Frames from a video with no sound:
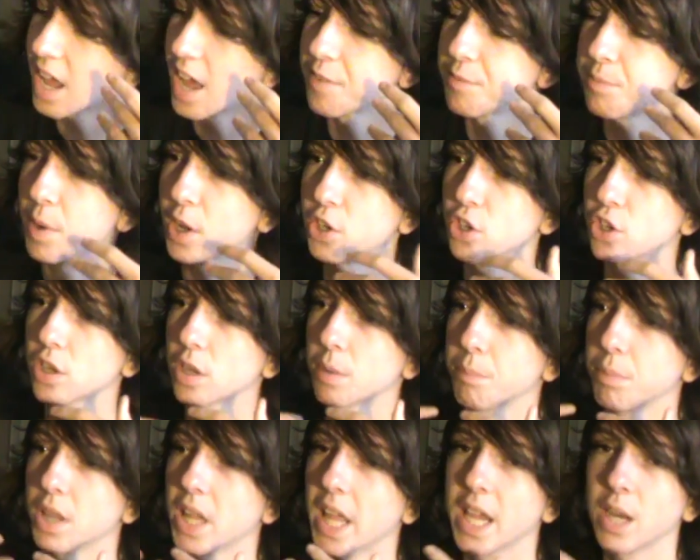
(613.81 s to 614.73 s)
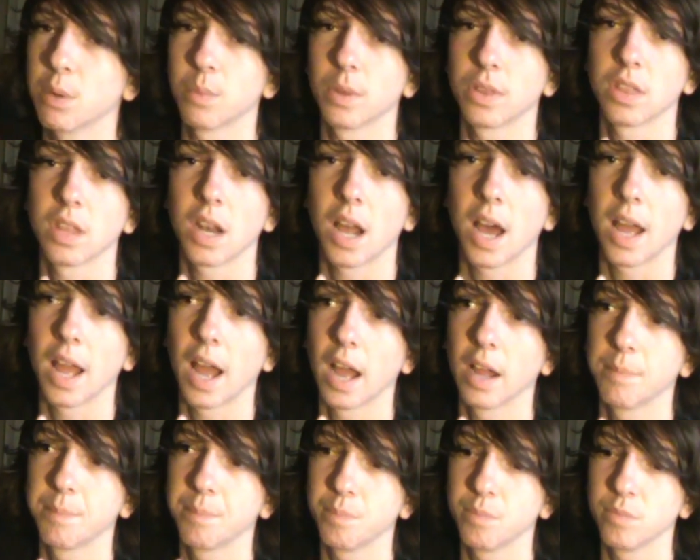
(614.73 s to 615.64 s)
have much to complain with it.
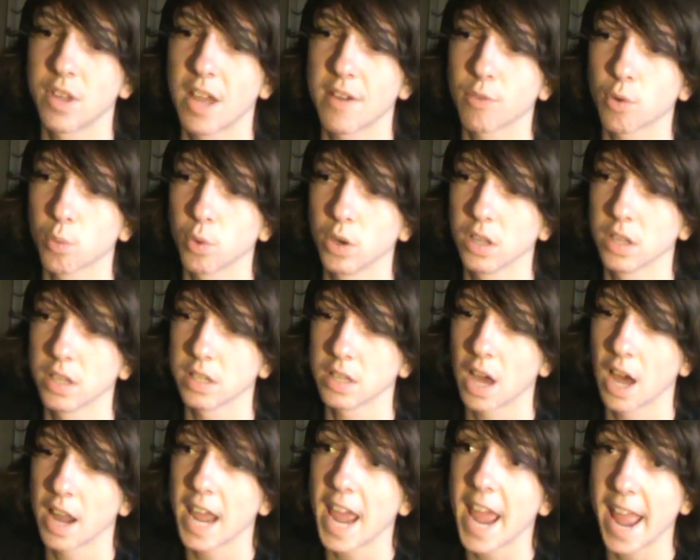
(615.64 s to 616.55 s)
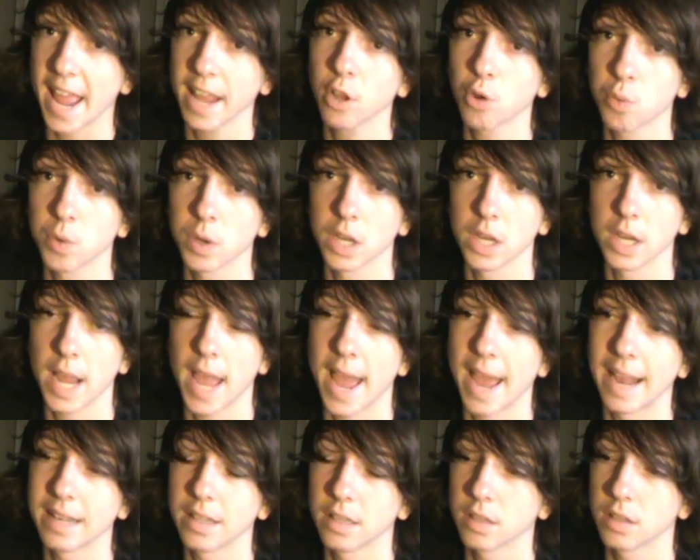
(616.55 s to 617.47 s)
I never really got angry
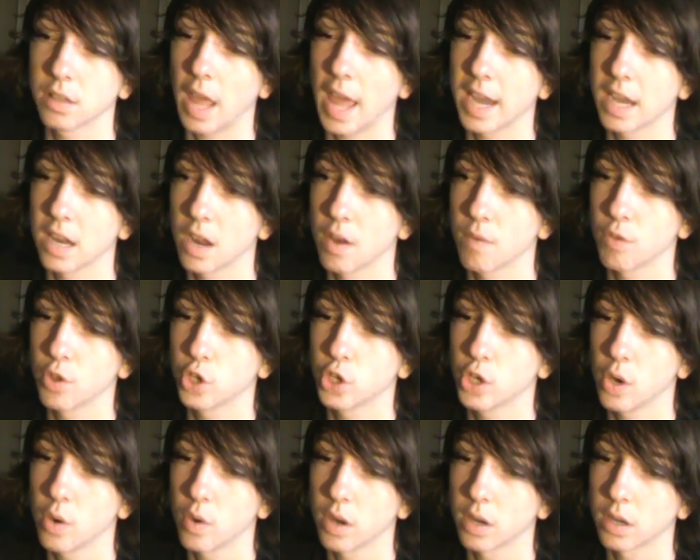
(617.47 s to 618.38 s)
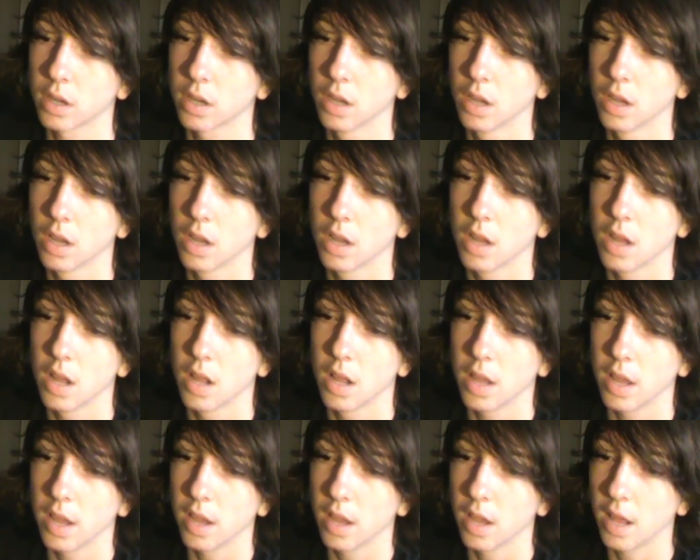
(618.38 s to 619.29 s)
at any of the shooting.
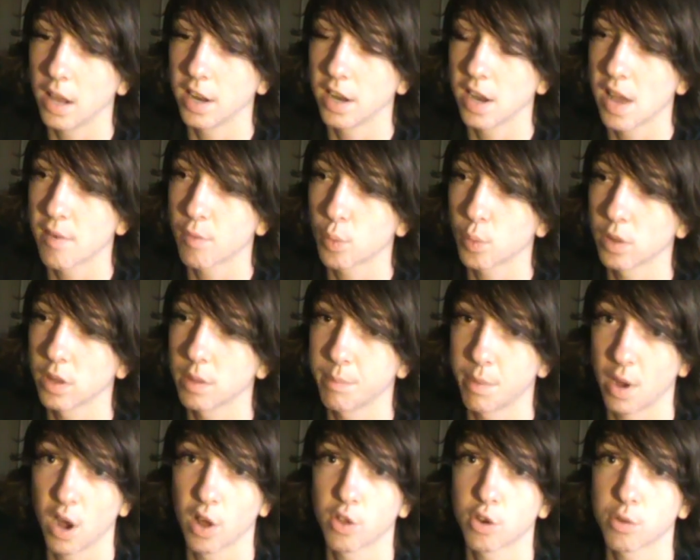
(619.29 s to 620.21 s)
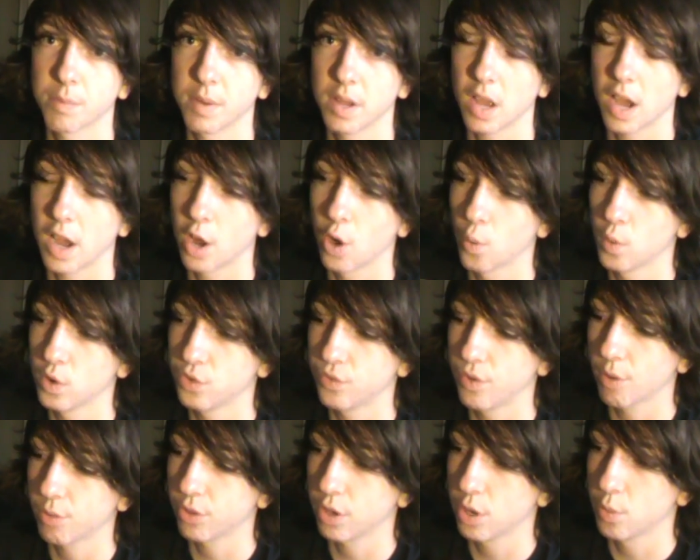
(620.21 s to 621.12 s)
It never really bothered me. I always
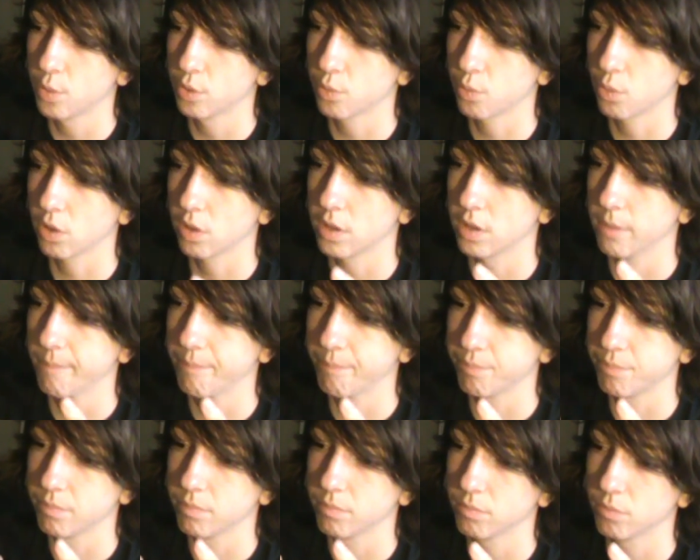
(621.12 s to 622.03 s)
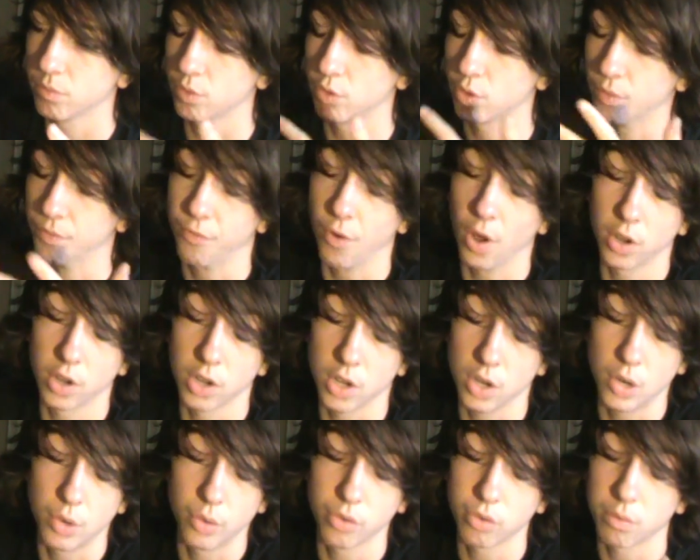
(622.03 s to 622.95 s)
felt that it was really fun to
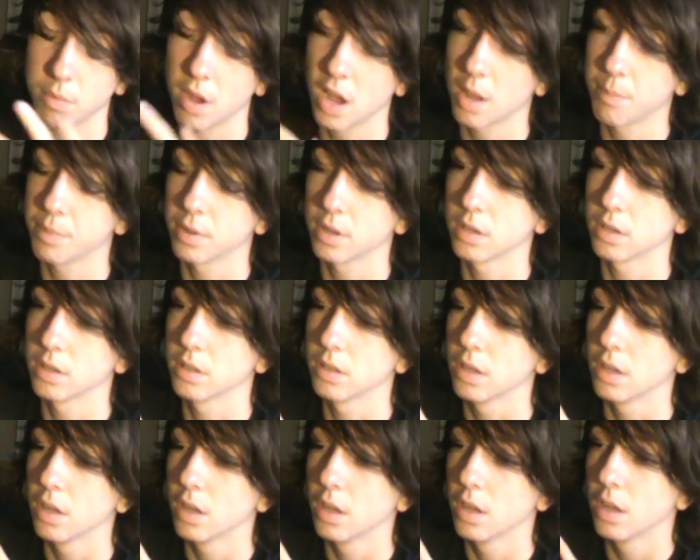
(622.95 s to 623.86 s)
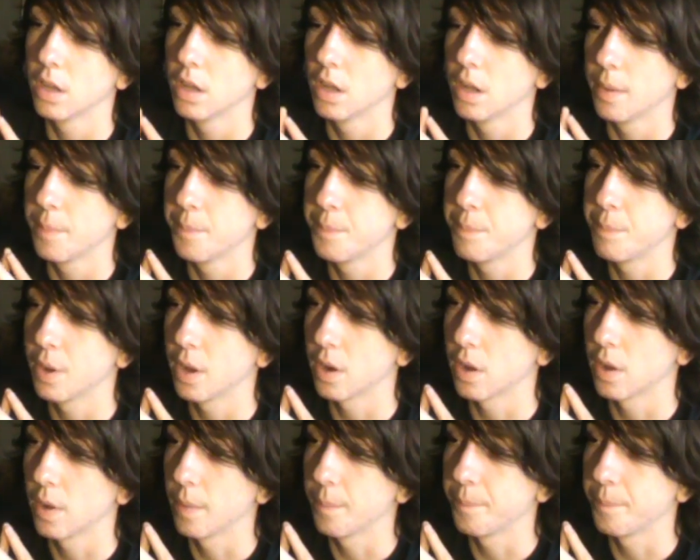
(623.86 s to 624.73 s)
use, in my opinion. But,